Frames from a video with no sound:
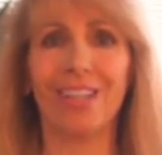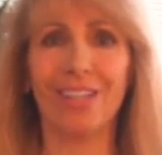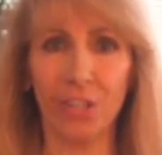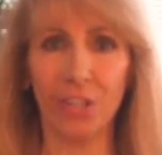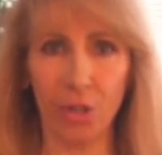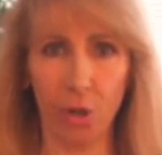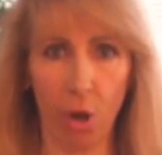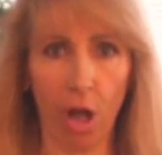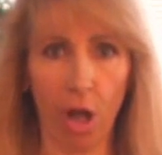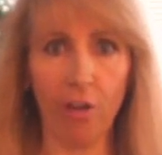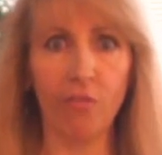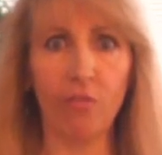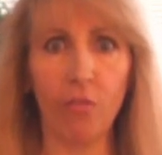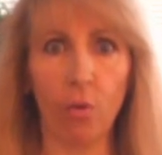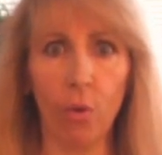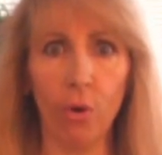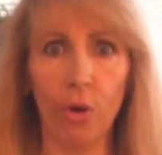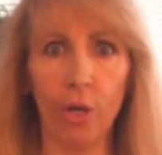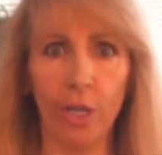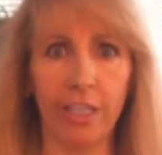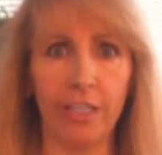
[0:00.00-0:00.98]

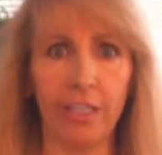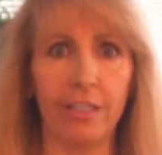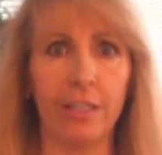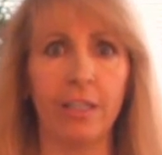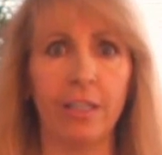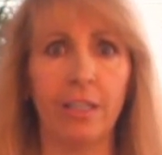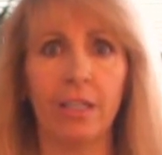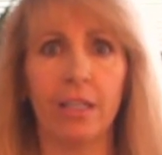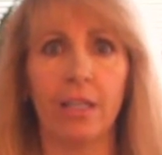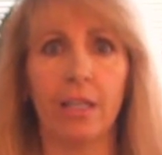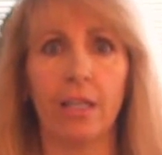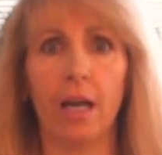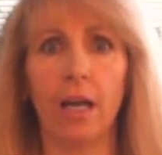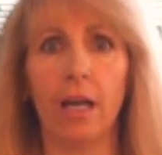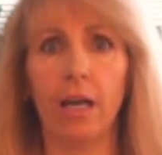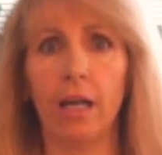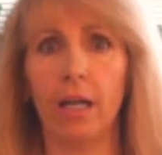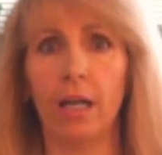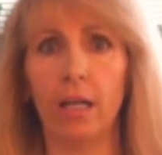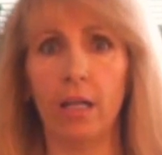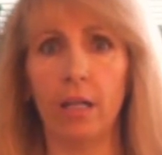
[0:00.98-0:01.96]
avoid
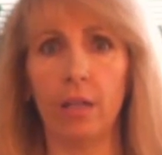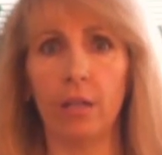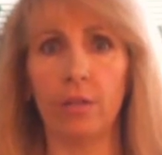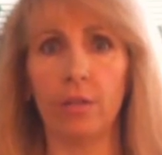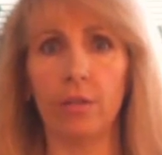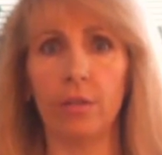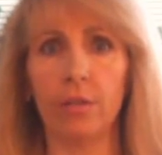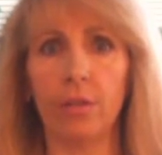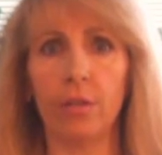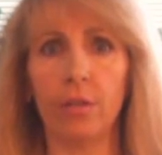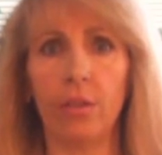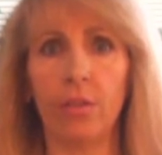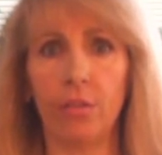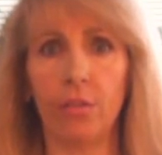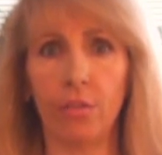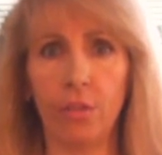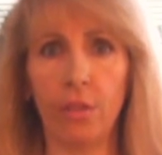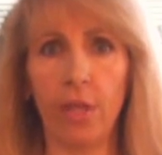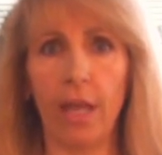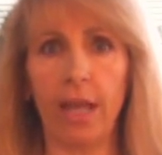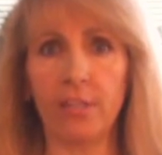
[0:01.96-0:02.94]

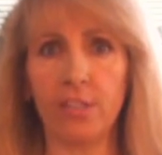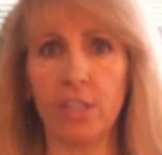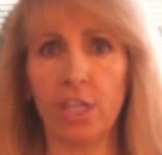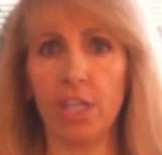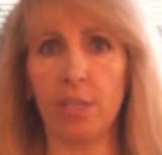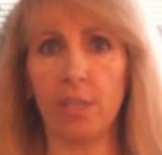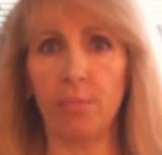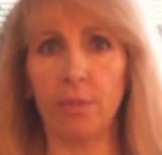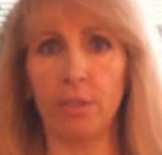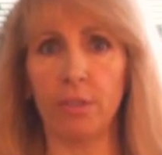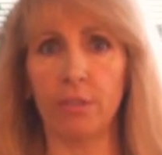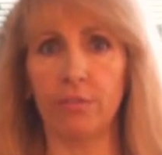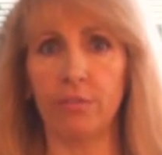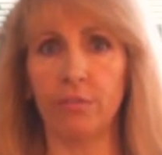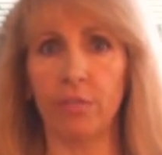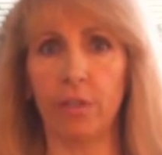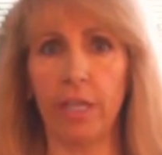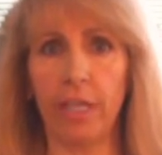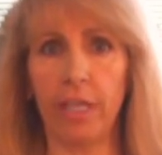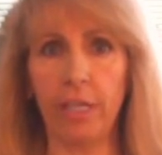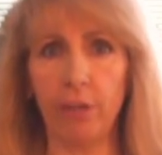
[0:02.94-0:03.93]
that type
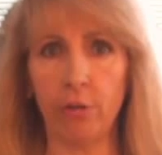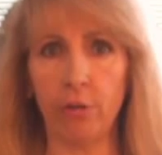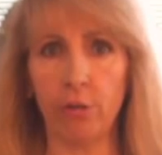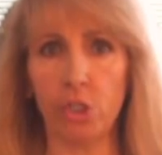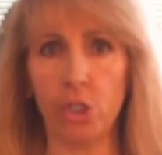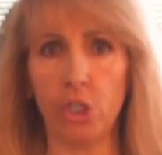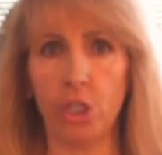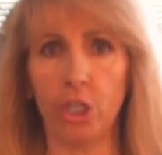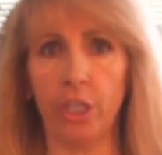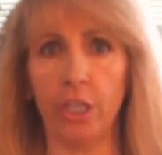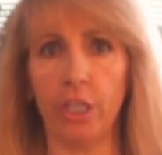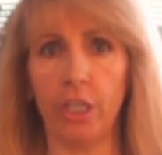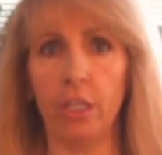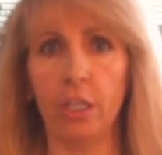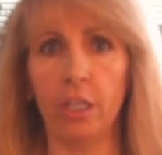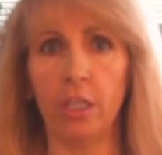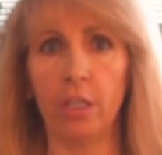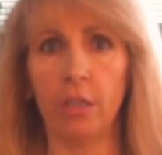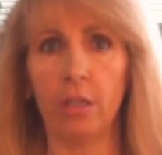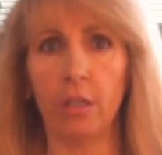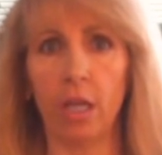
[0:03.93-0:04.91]
of energy
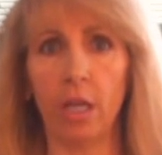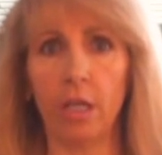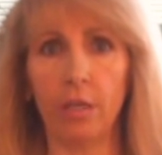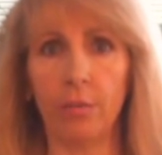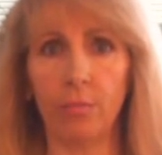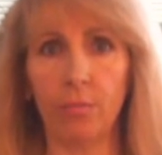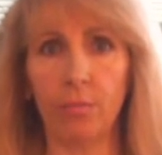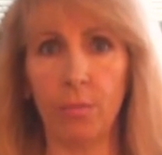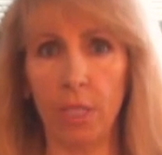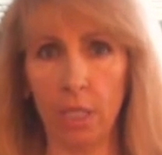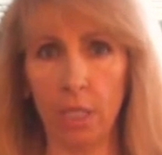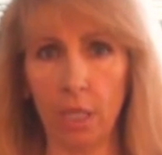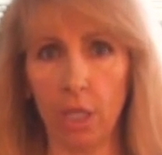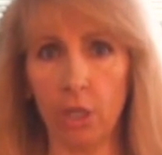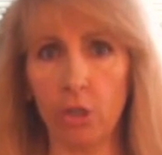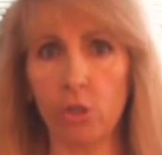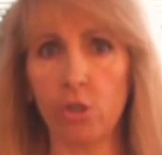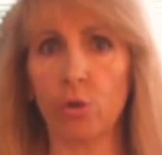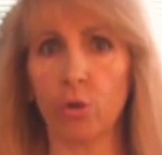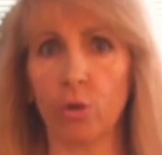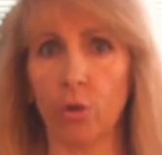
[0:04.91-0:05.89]

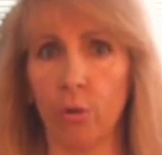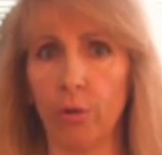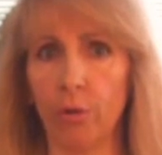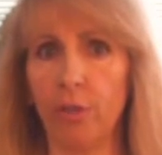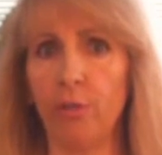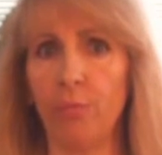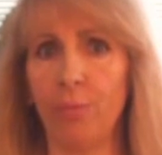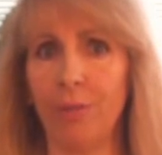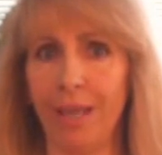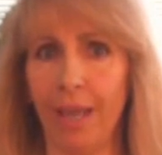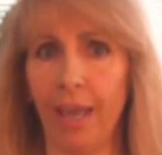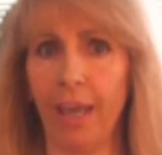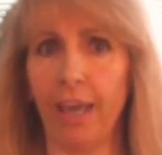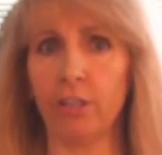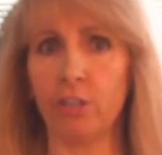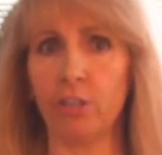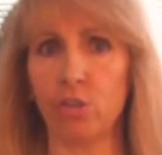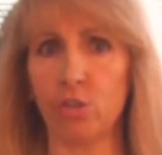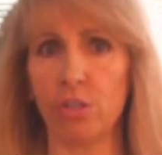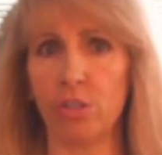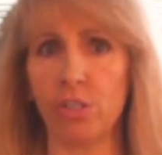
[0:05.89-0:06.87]
because you're going to be
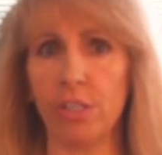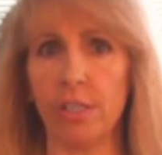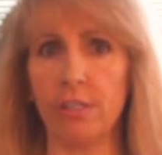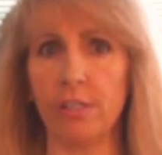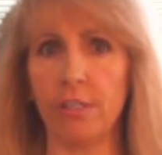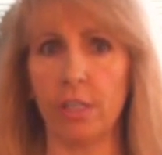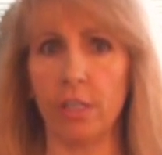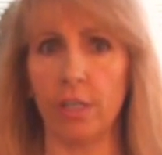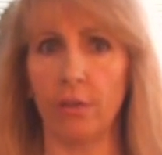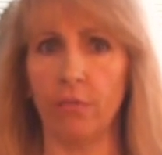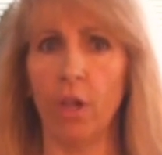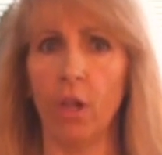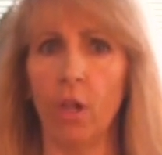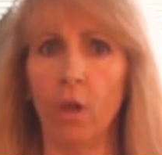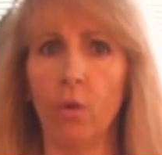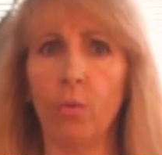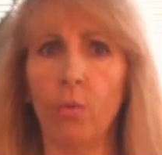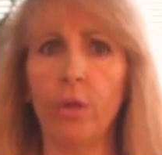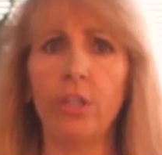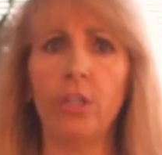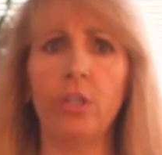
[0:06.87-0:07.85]
extra sensitive.
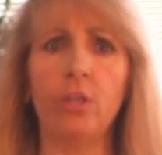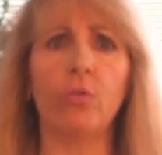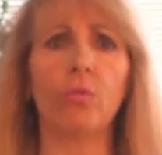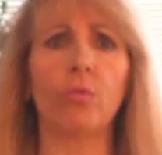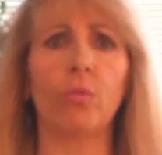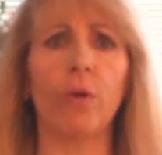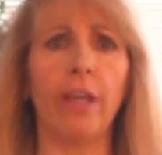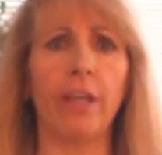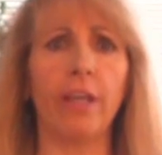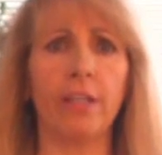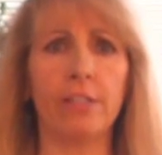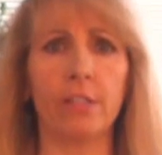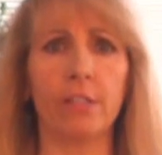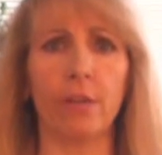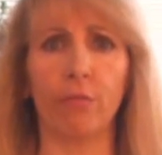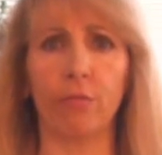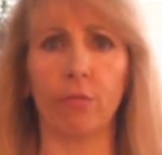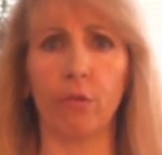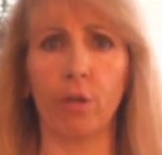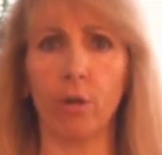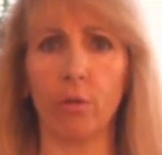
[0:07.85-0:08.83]
When you raise
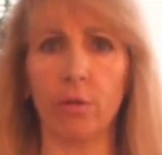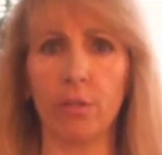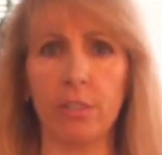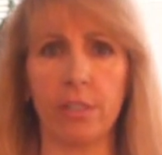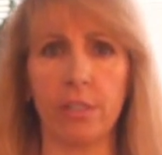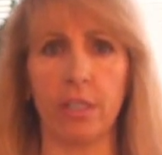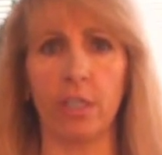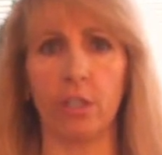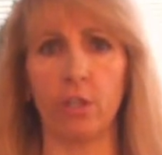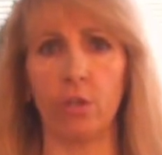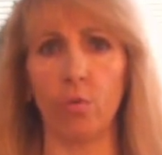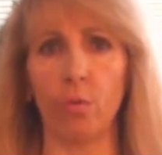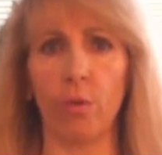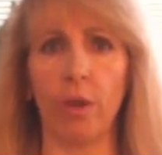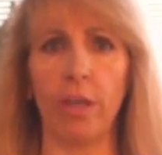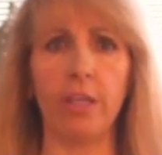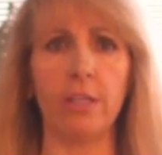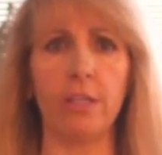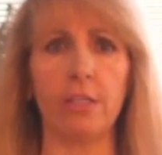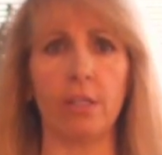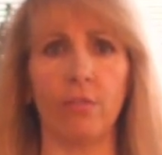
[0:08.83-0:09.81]
in frequency and you
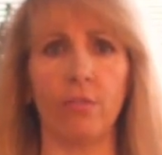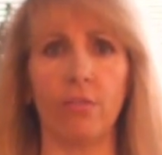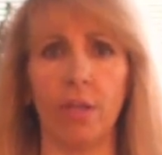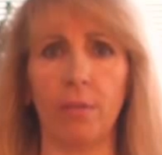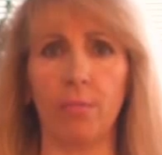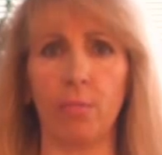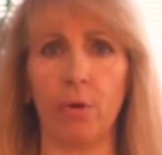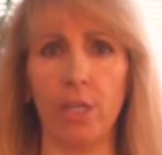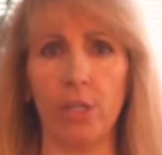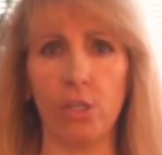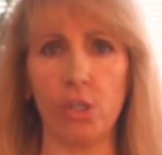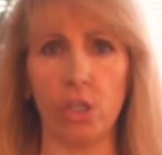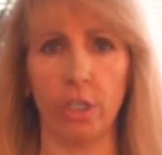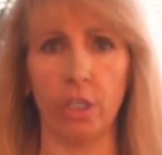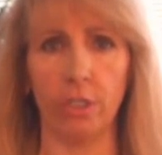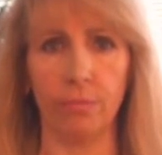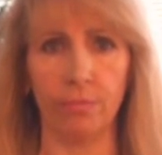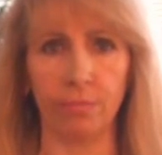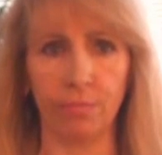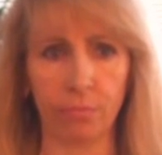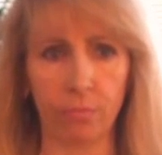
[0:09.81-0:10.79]
raise in
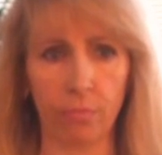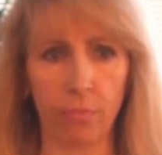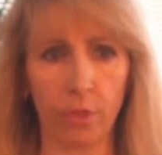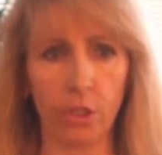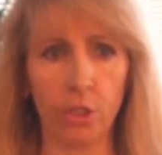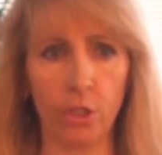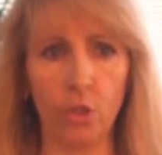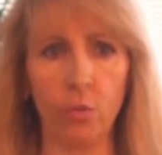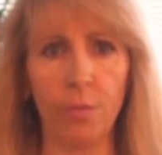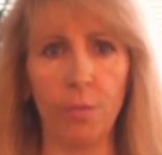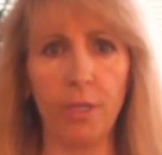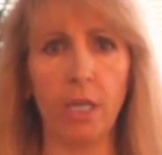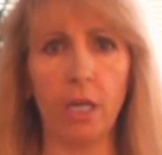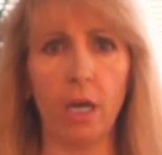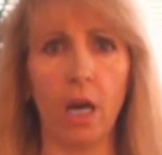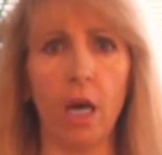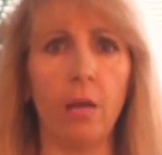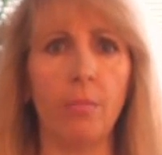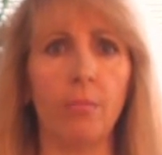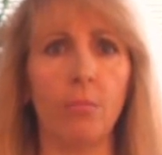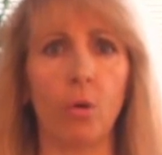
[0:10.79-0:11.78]
vibration, you
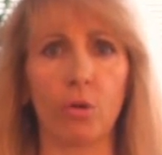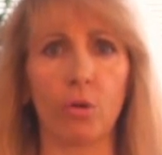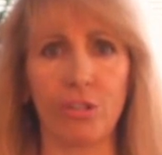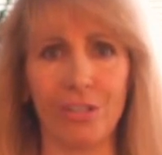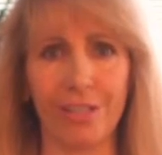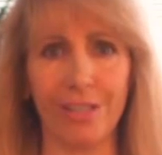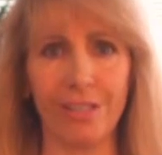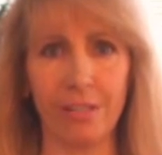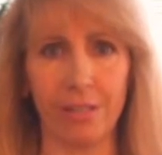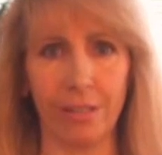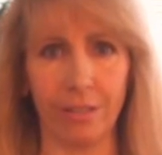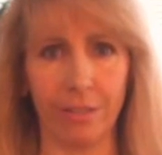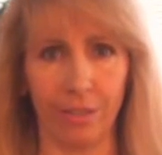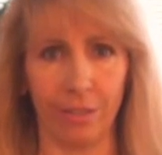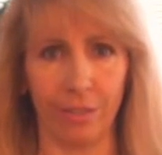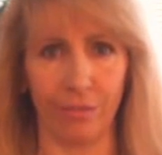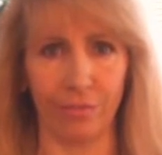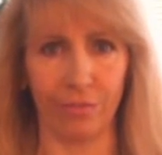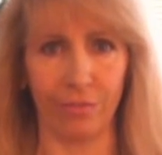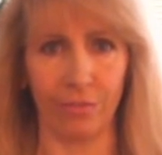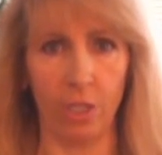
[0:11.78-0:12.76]
become more
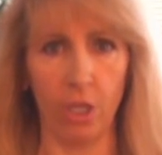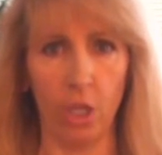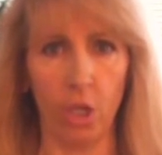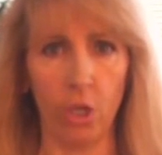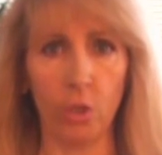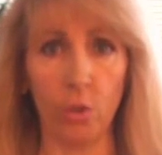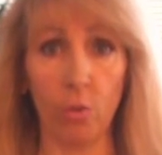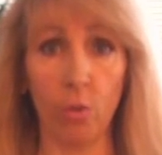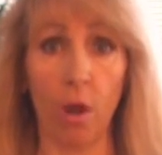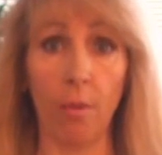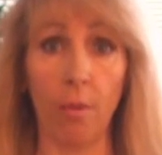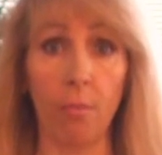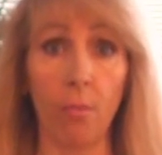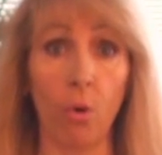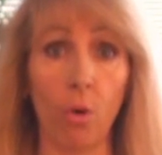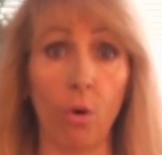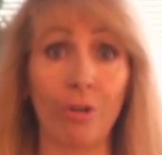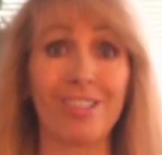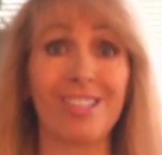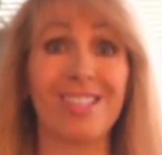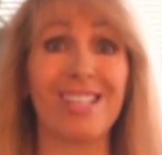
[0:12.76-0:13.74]
sensitive. You are
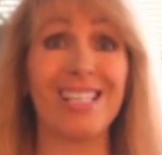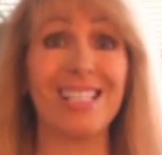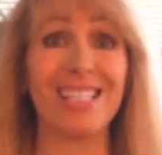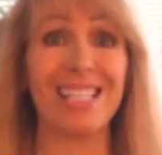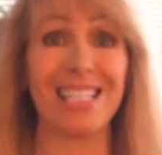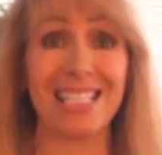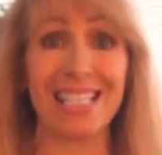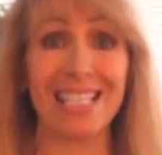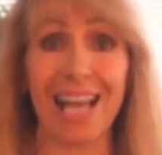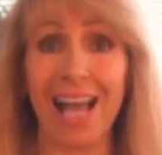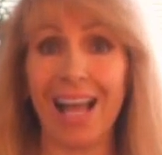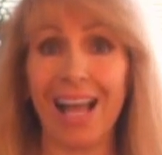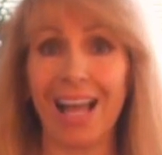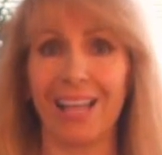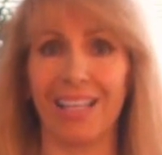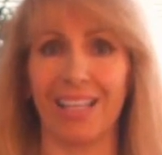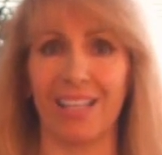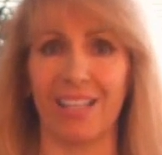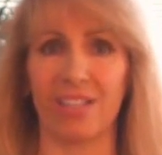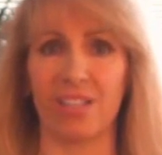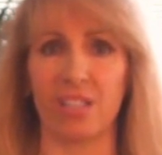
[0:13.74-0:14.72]
more
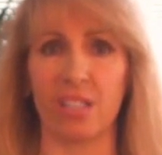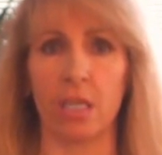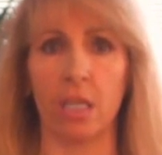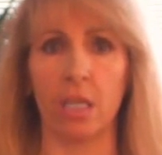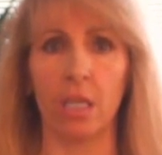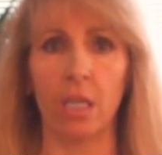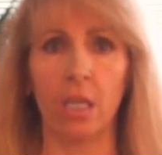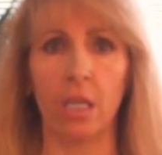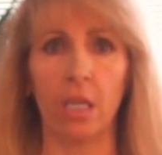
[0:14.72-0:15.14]
sensitized.